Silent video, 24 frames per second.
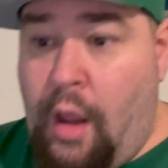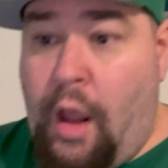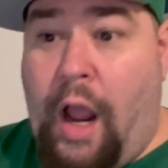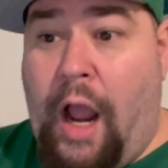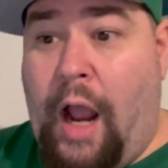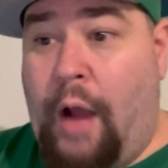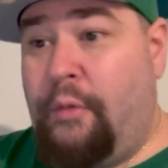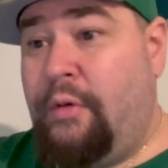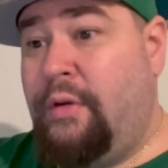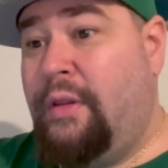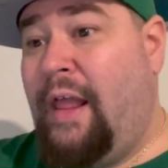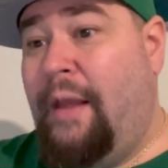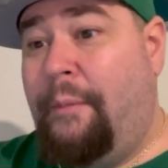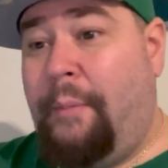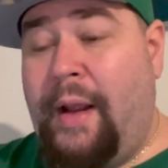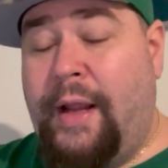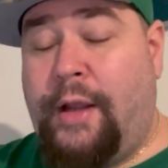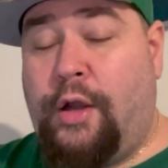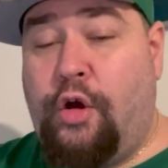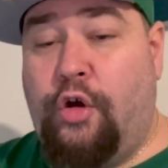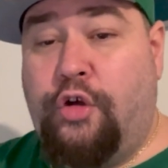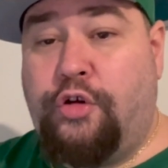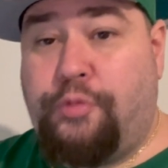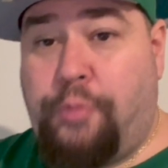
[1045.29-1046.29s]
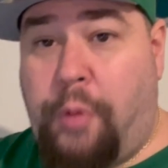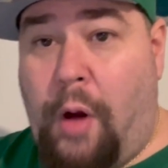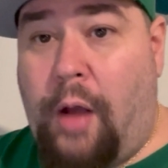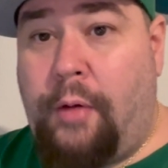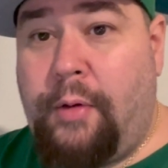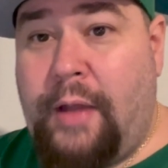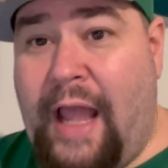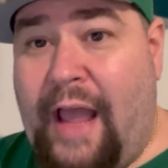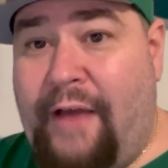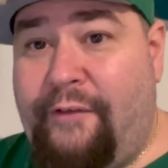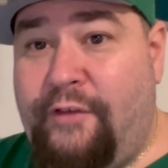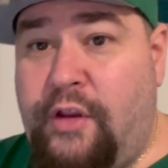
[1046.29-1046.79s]
I would let my coach
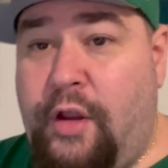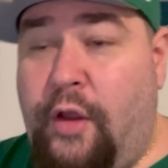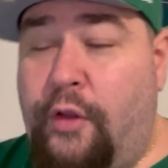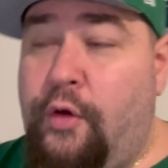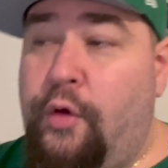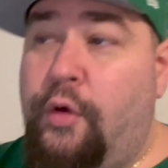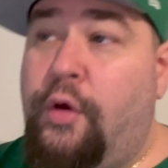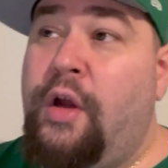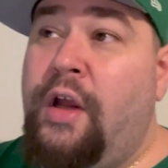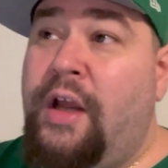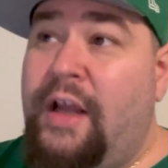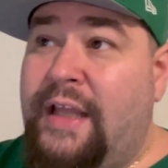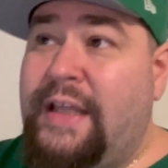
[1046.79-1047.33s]
probably have another